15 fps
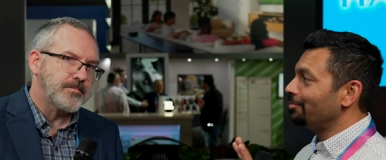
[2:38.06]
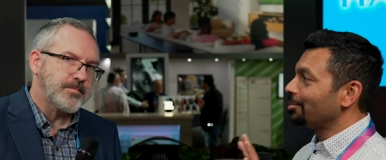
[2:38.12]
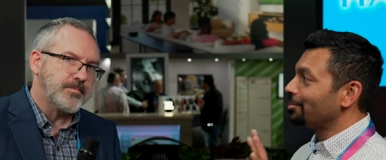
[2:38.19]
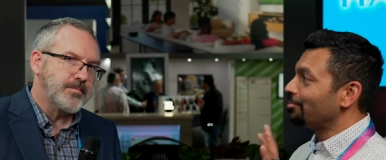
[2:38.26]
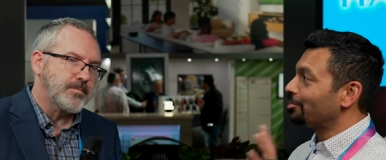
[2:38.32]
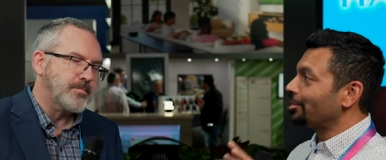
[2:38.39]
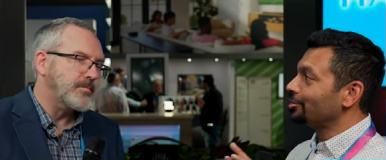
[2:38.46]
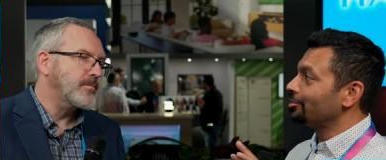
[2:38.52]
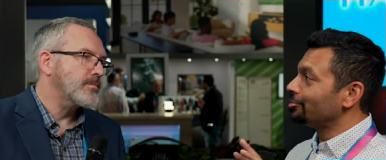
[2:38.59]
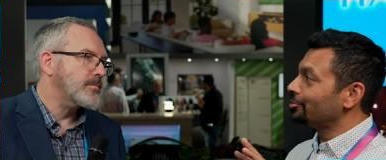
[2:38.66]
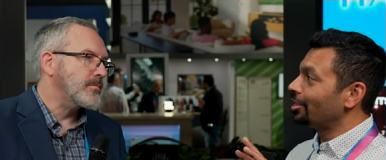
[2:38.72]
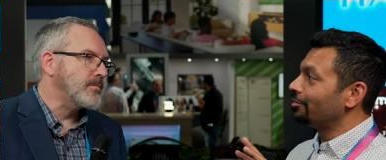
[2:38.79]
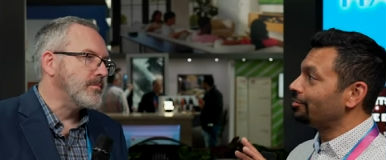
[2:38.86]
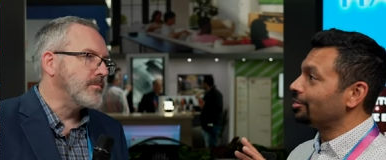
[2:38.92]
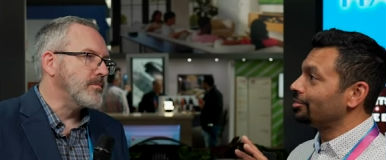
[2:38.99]
Speaker 1: compression
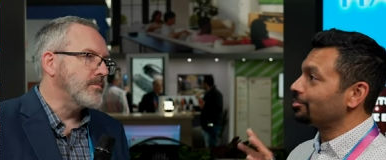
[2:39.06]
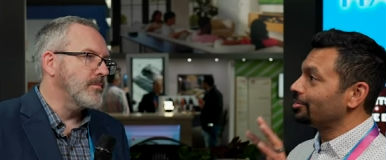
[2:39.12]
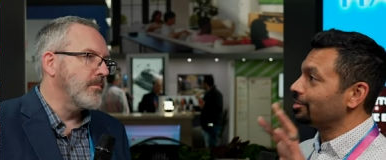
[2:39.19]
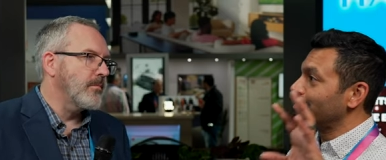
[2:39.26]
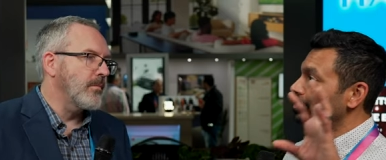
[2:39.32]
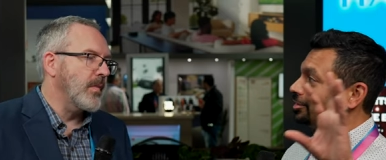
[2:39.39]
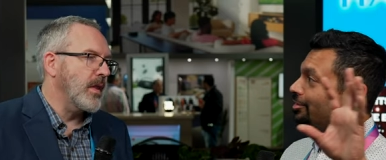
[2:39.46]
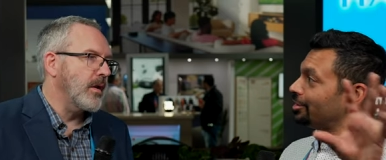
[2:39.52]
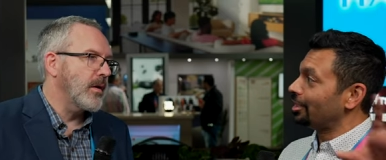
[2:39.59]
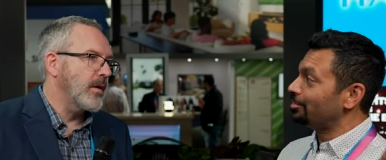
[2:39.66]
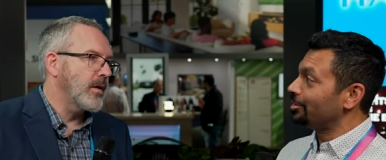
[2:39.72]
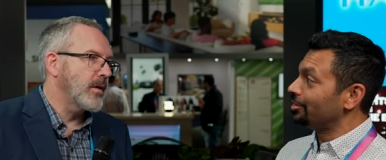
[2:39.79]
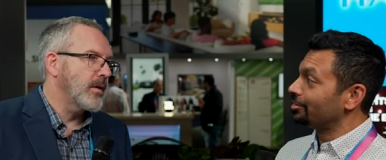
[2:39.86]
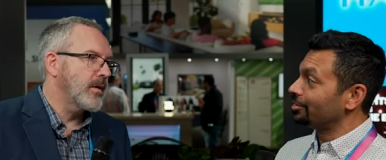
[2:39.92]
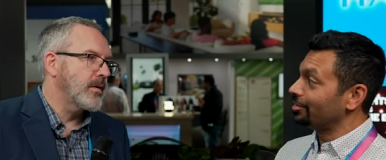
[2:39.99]
driver as what's in the J B
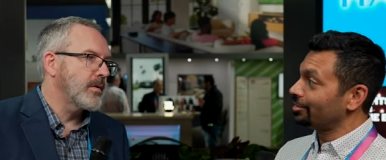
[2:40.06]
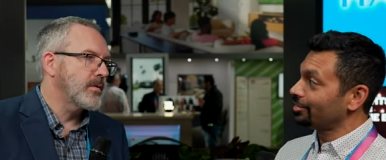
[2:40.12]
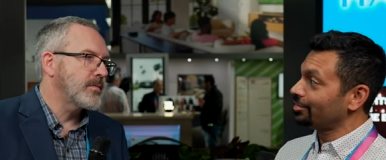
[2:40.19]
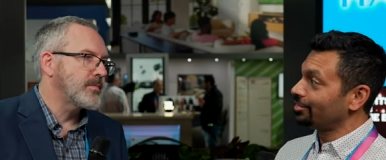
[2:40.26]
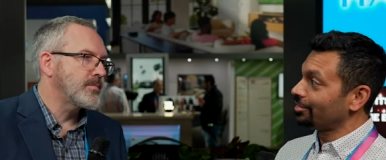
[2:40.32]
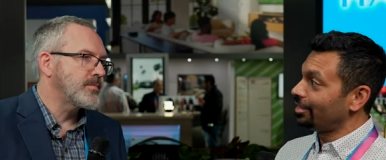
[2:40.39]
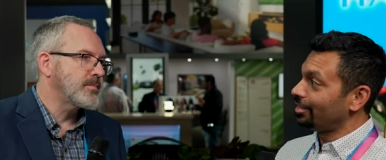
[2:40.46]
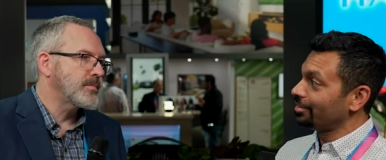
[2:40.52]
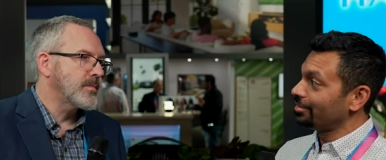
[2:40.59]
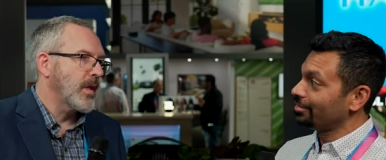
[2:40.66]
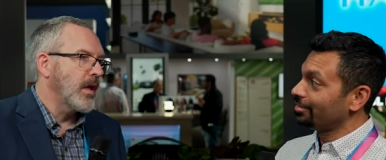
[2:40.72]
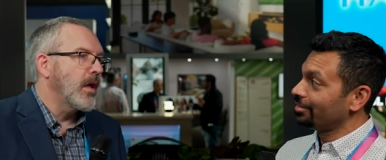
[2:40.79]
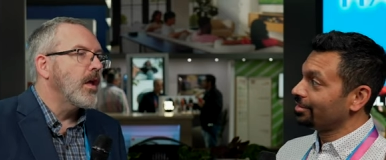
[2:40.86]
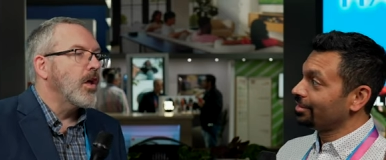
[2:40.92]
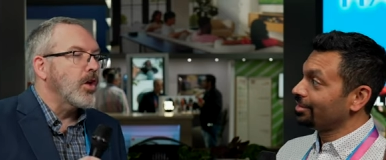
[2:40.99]
L synthesis line?
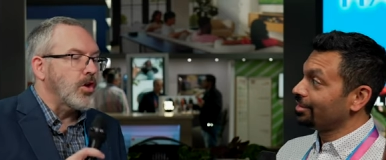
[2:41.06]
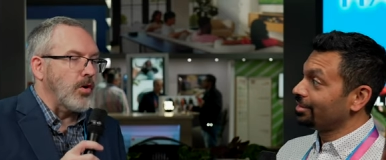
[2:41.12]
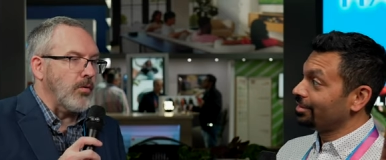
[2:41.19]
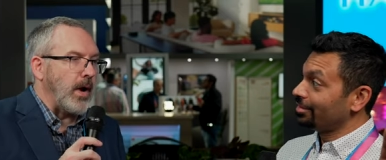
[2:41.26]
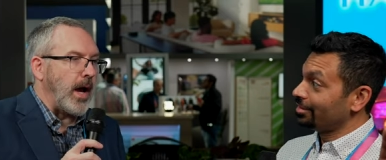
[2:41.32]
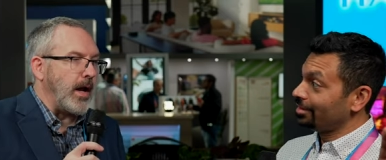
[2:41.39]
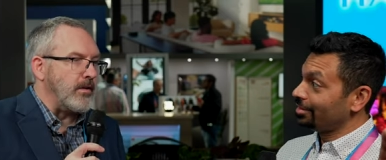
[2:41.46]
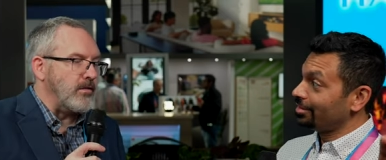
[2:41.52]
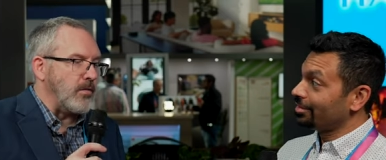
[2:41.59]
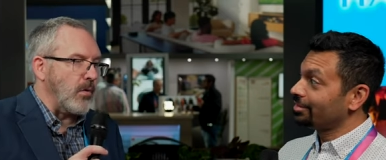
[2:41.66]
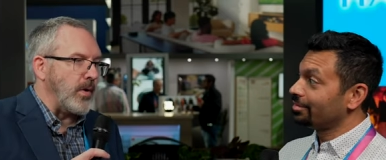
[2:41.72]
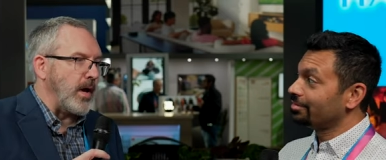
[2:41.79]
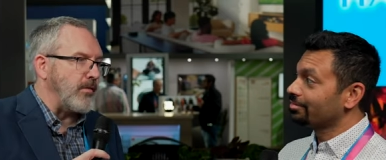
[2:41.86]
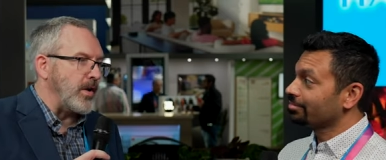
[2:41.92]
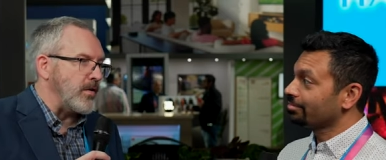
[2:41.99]
Speaker 2: Correct. So we
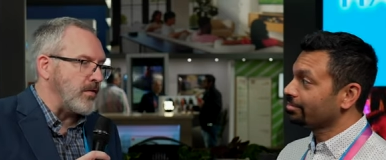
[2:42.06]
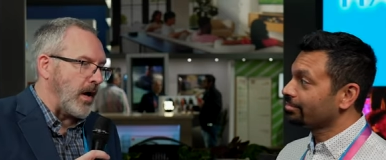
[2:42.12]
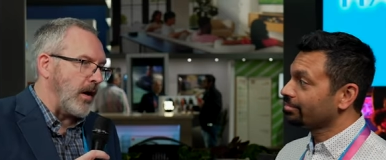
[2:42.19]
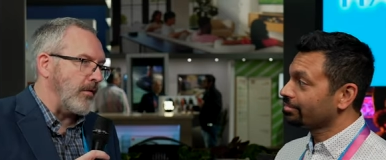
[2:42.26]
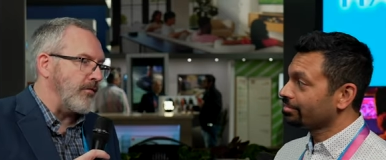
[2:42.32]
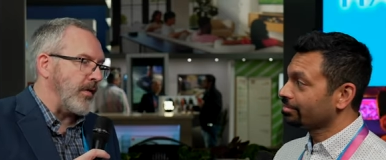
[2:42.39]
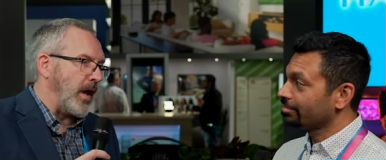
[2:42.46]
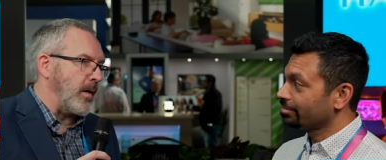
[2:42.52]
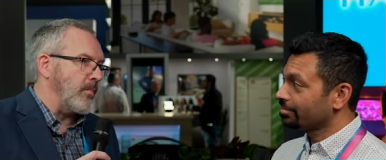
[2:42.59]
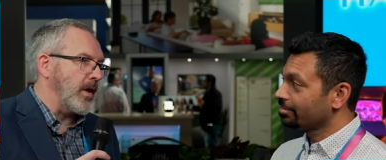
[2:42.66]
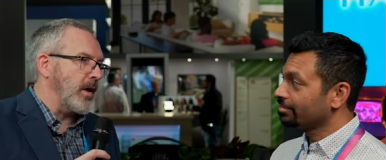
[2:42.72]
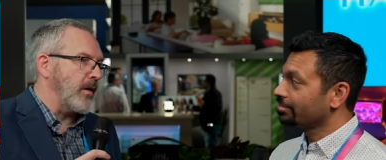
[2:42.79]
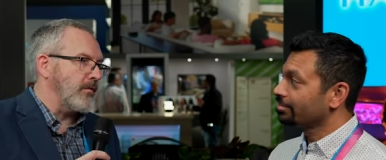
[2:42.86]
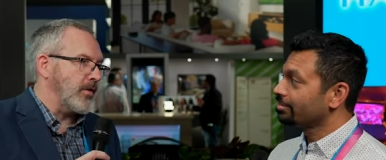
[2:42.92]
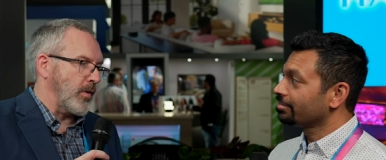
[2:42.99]
have an entire family
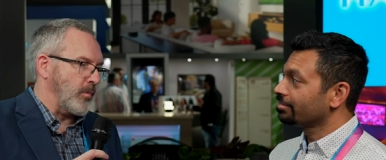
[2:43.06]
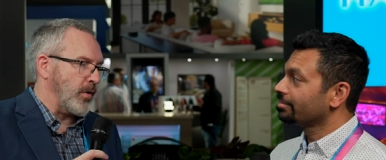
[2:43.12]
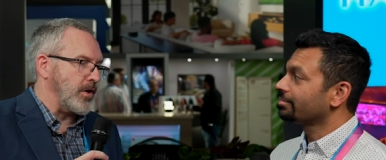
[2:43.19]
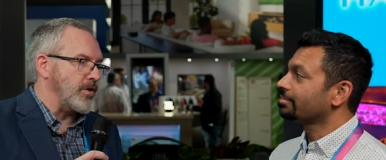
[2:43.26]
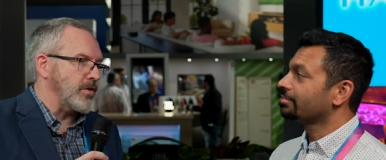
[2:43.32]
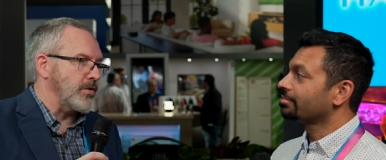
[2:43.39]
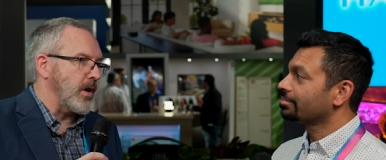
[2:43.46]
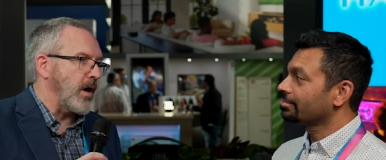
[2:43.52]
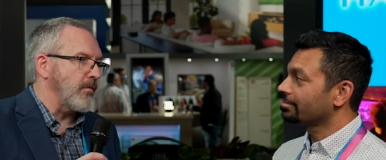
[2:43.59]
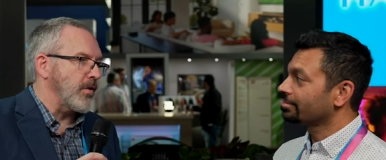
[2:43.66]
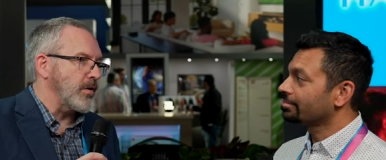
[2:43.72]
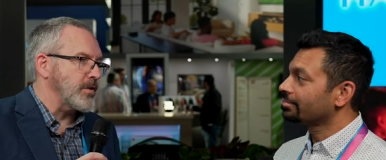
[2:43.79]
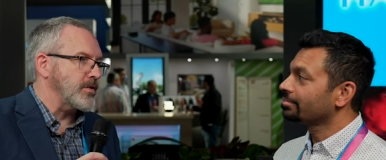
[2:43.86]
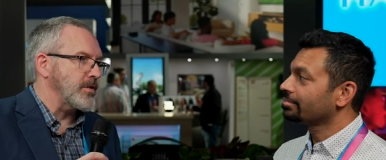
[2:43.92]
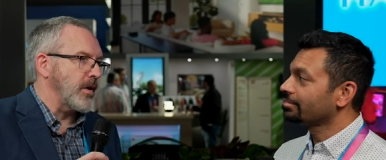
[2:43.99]
of compression
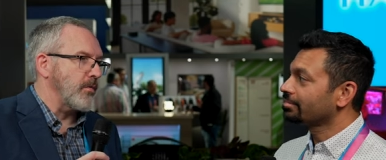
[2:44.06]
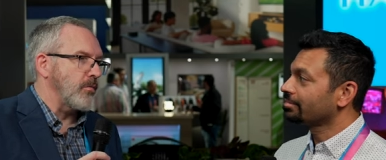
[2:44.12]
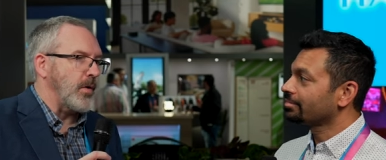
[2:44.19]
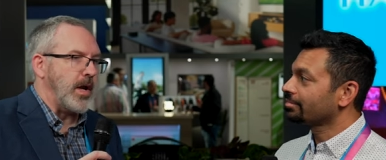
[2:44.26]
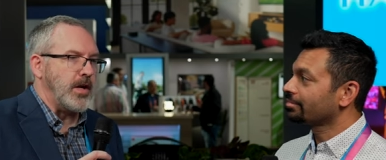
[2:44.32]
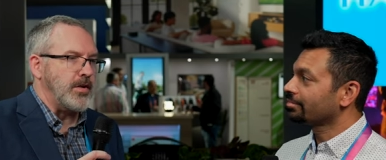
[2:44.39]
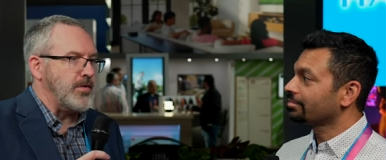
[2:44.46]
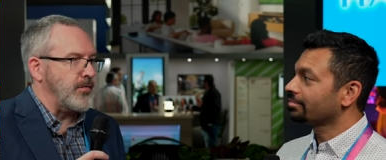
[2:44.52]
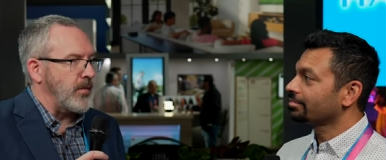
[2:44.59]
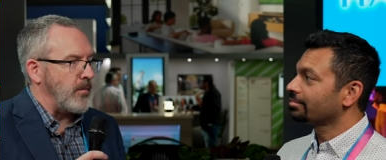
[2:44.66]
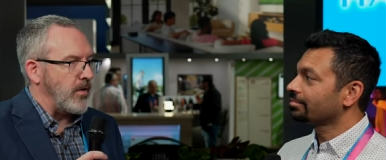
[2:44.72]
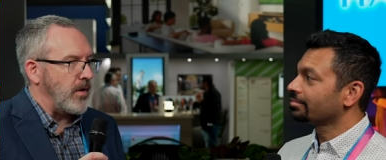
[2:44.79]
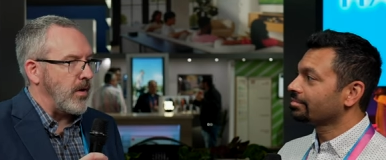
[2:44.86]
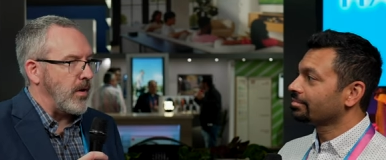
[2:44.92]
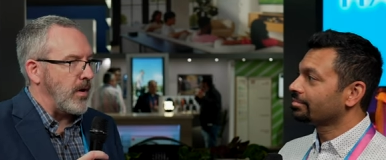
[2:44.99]
drivers that range from
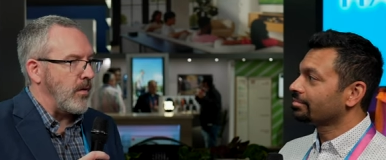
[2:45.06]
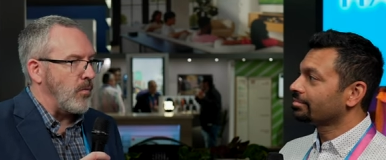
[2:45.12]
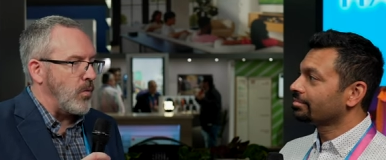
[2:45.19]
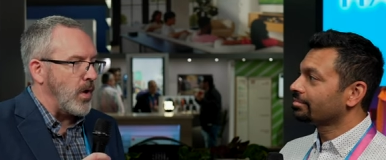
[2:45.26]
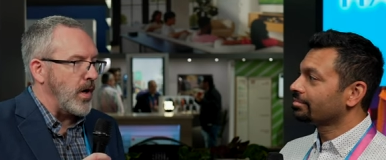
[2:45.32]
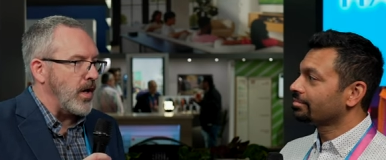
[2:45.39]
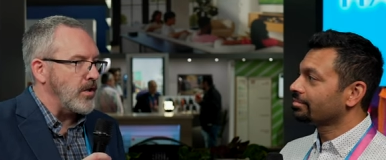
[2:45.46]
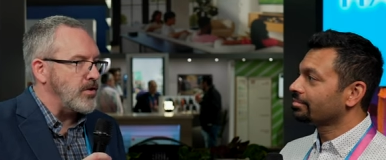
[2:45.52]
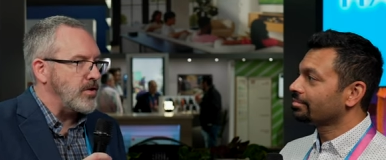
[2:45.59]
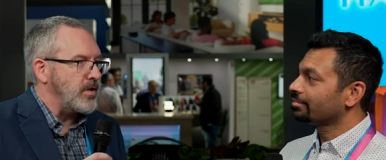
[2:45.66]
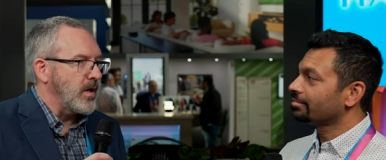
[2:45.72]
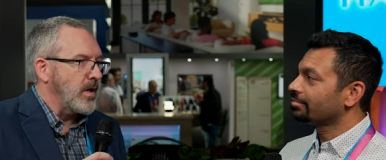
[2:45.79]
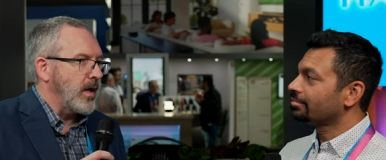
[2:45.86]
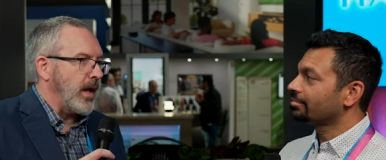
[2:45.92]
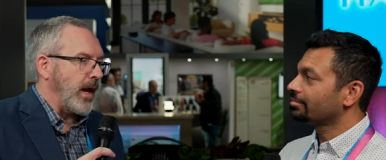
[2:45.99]
a, a one inch
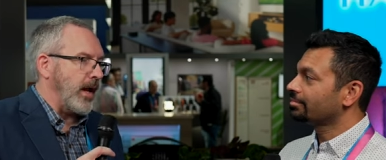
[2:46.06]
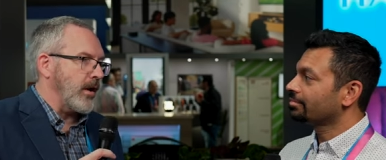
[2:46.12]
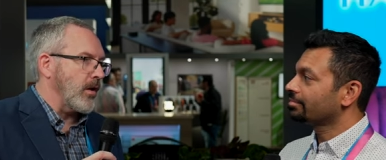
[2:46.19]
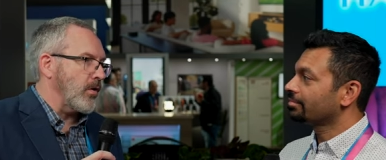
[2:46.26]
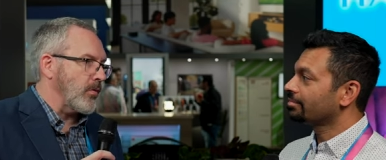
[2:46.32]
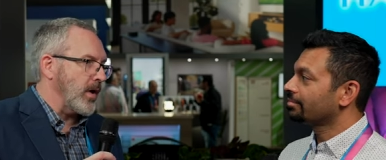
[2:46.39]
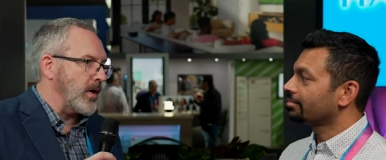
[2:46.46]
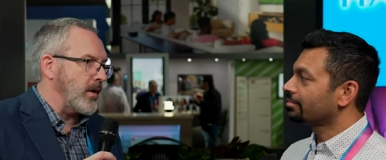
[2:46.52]
annular ring